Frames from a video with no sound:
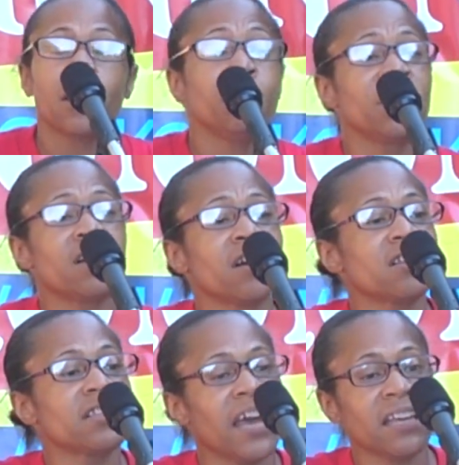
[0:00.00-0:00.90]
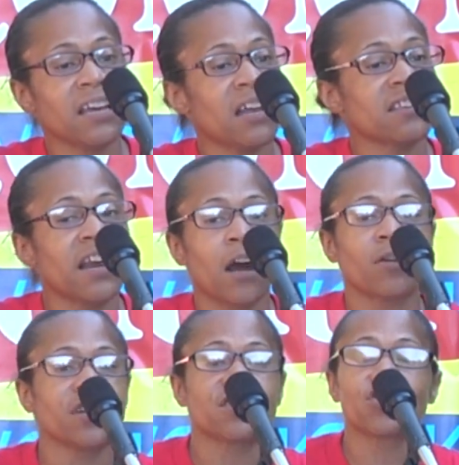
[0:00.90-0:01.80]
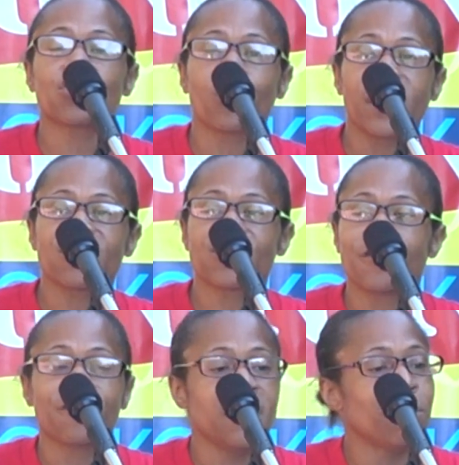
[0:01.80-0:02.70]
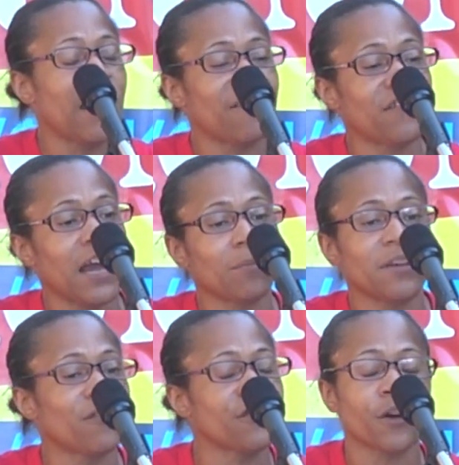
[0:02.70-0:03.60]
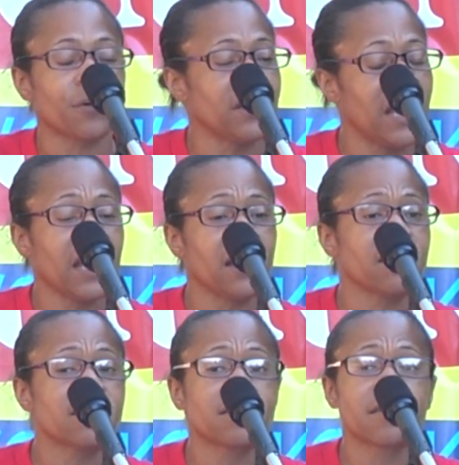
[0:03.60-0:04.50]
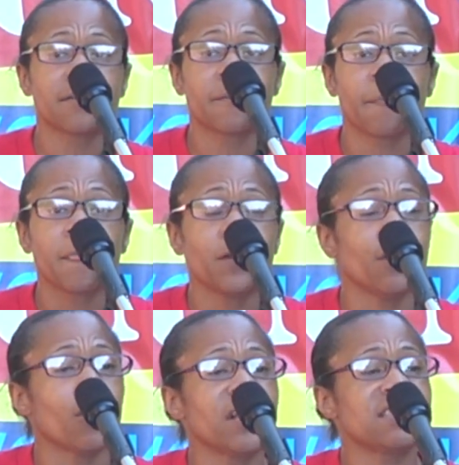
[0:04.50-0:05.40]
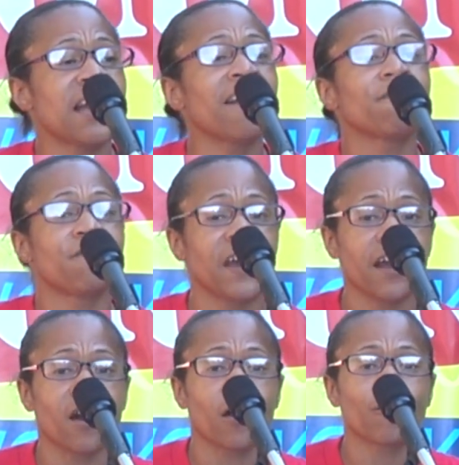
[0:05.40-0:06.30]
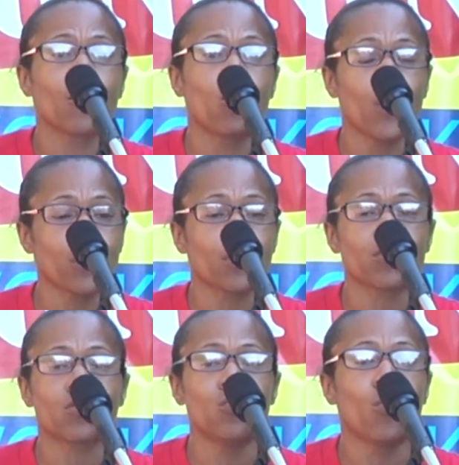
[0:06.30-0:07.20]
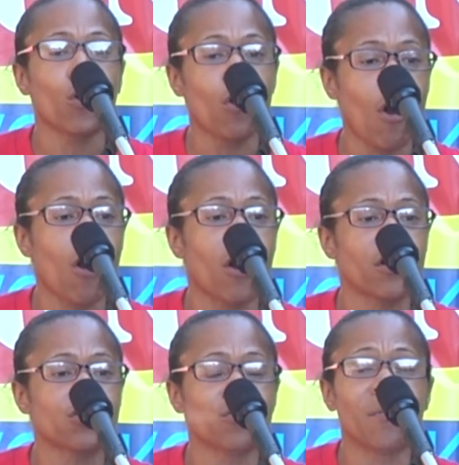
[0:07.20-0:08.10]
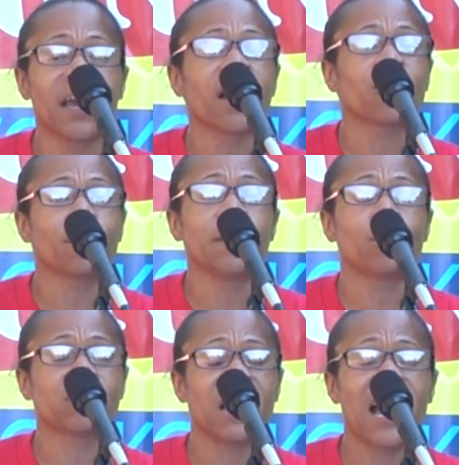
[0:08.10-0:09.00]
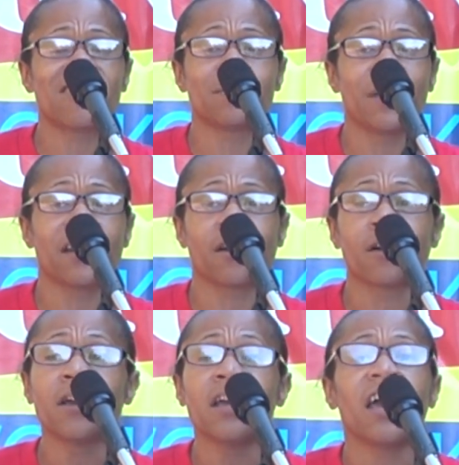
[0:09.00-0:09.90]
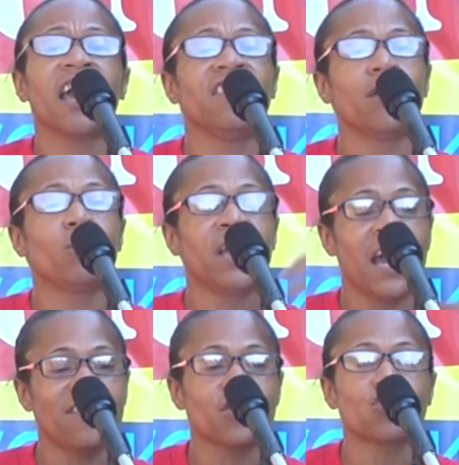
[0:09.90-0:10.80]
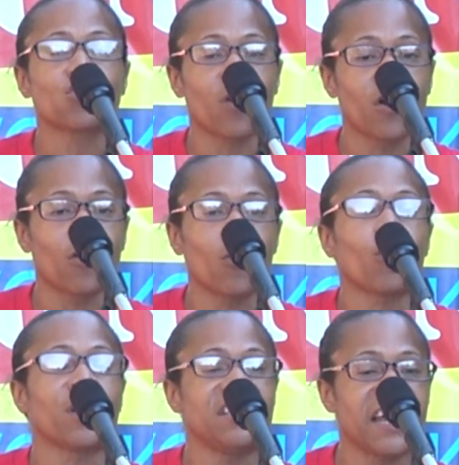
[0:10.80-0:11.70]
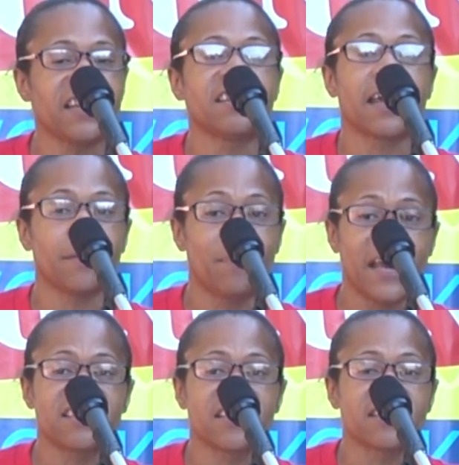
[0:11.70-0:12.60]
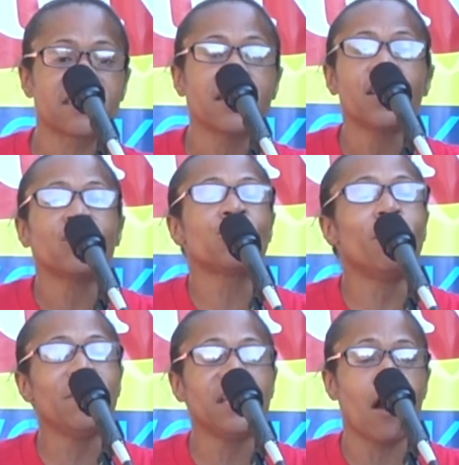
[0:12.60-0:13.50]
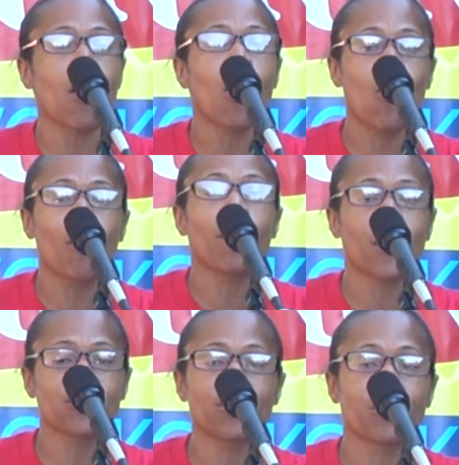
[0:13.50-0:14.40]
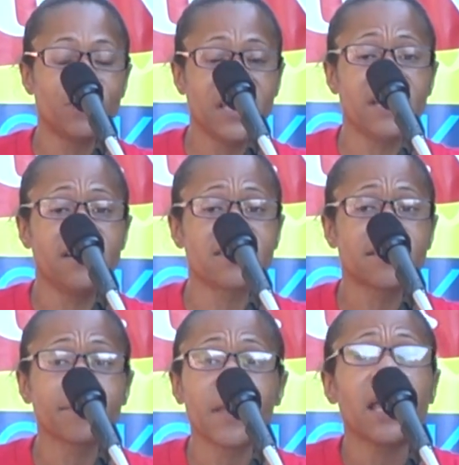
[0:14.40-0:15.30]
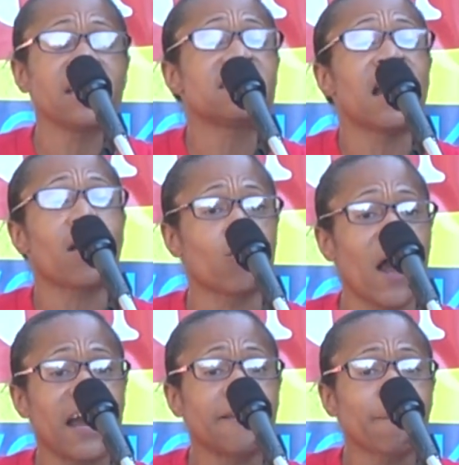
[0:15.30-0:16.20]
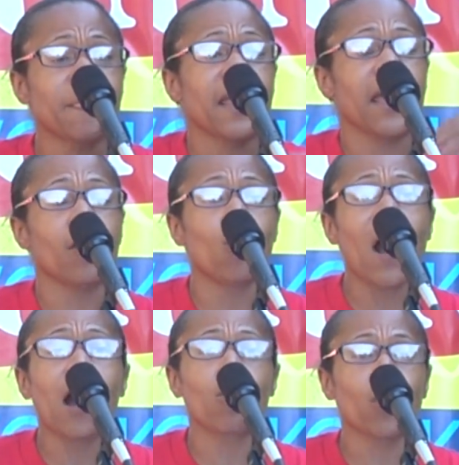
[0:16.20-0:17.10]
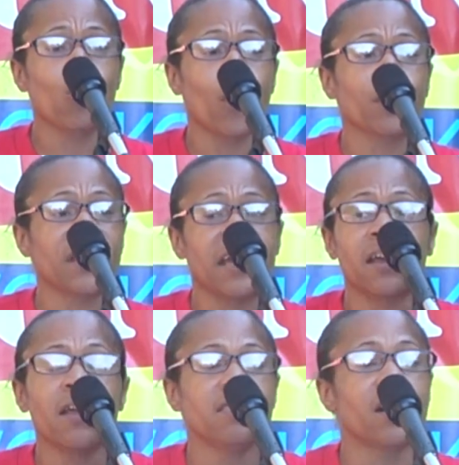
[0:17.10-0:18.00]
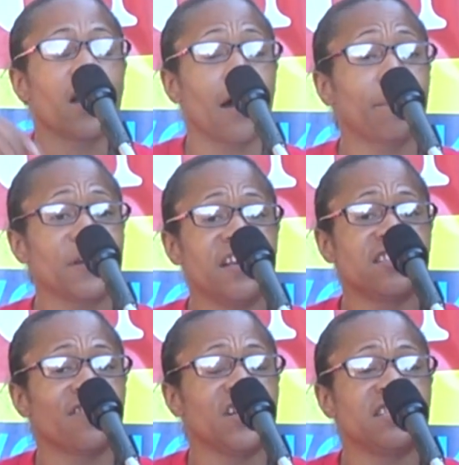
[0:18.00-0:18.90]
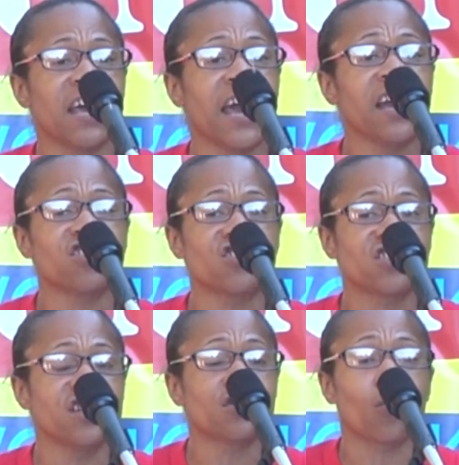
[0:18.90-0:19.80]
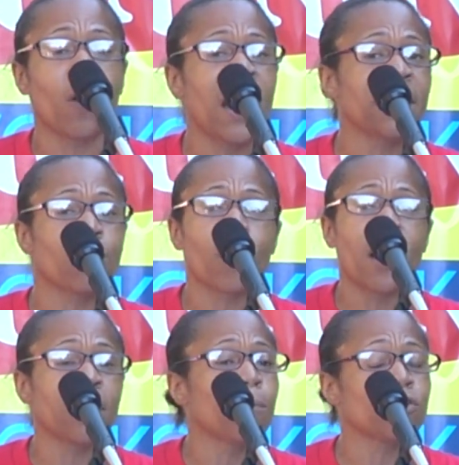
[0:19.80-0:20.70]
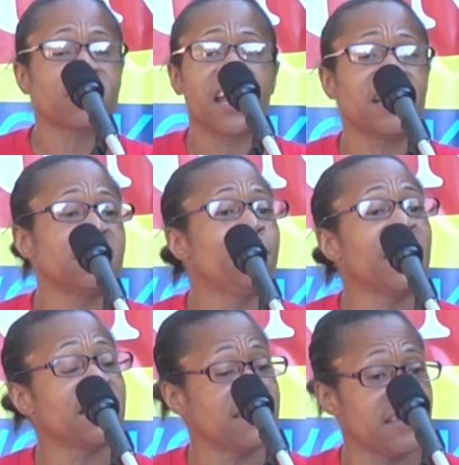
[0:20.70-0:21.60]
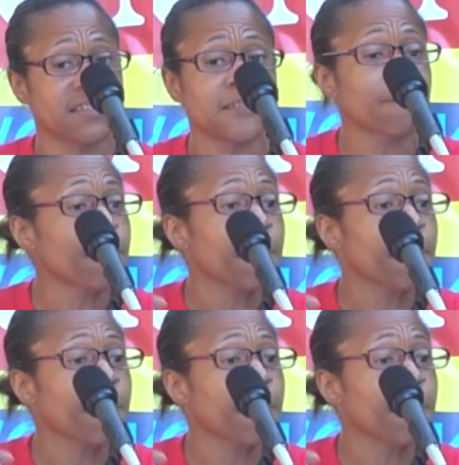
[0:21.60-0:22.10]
because $8 an hour doesn't stretch to feed my family for 30 days? You know, it's not fair for workers who work hard to make other people's lives better, and then we have to struggle on a day-to-day basis to meet our own personal needs. It's not right. And while we're working, the companies of these agencies are riding around in Mercedes-Benzes